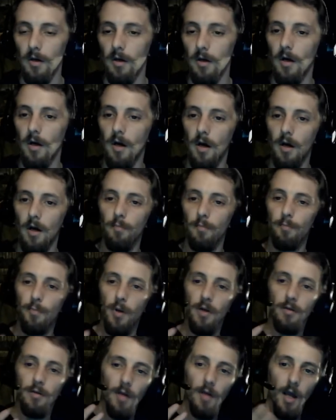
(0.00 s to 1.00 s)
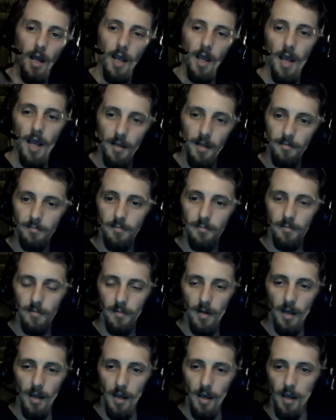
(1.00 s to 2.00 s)
But I
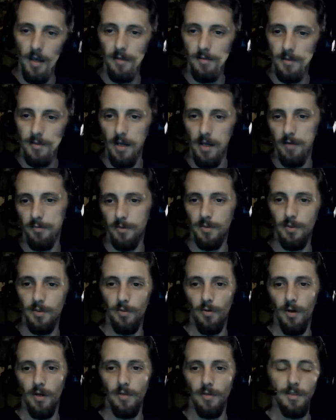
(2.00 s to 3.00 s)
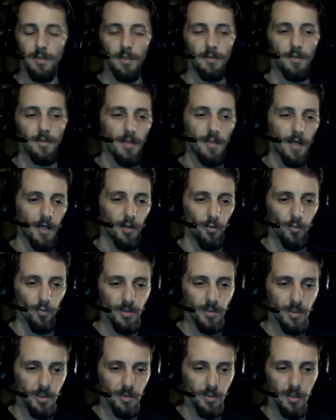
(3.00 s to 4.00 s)
had scavenger grounds in the deck
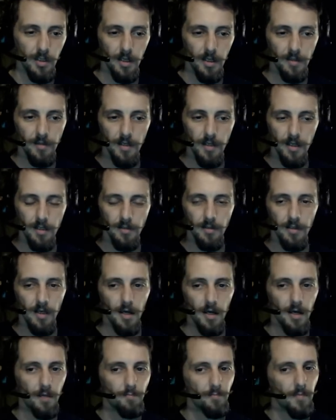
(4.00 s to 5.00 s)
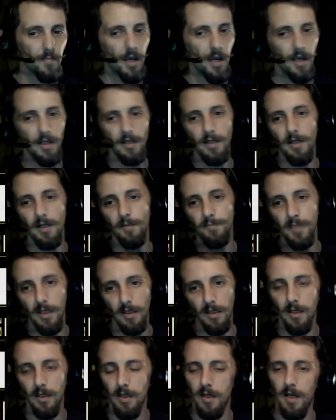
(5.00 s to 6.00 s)
originally, and then I ended up
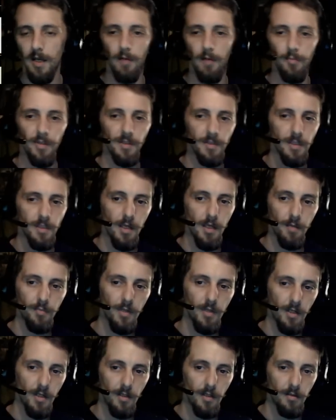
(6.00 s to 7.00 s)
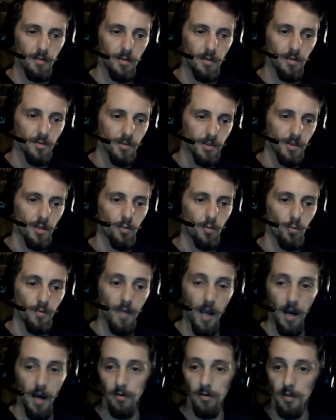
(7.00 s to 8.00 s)
taking it out because I kept getting stuck
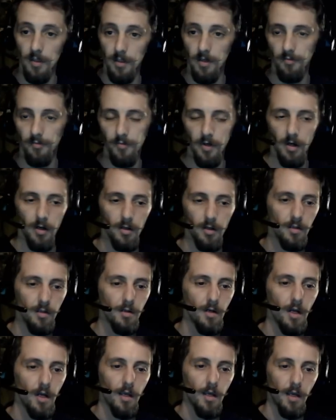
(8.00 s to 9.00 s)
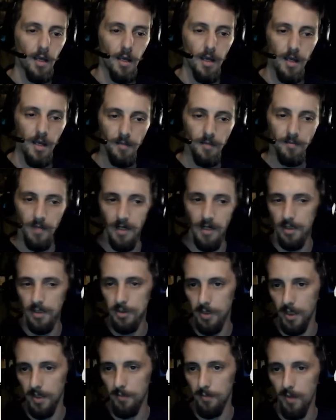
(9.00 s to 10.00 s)
without enough color, and then I
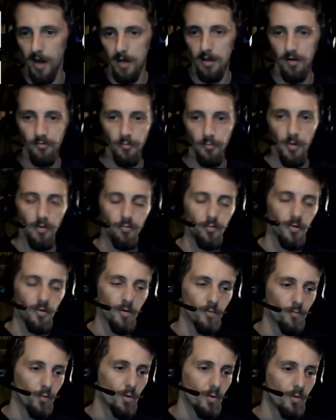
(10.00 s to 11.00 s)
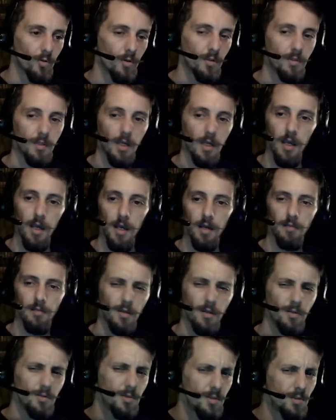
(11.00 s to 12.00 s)
tried to back off my Field of Ruin, and
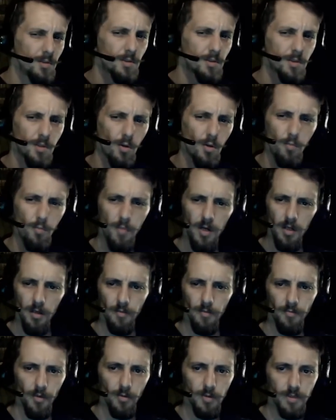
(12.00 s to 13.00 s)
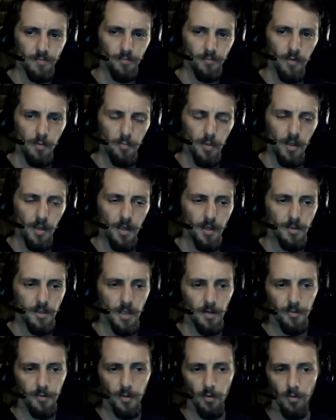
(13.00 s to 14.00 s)
there's just so many of those flip lands
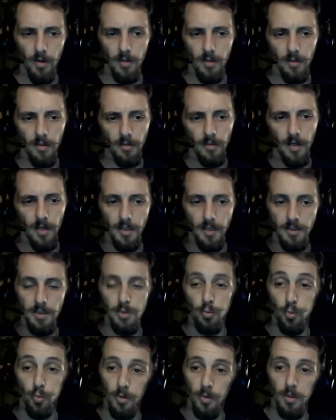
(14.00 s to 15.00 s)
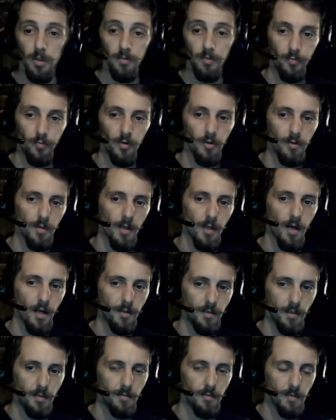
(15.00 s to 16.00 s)
out there right now that I just really feel that I
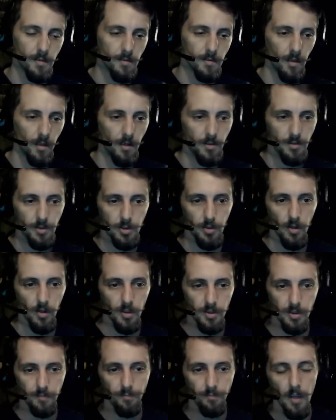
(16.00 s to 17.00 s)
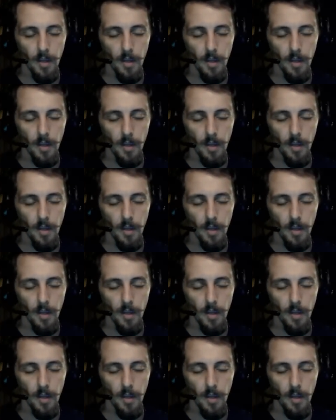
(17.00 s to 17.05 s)
need this land destruction.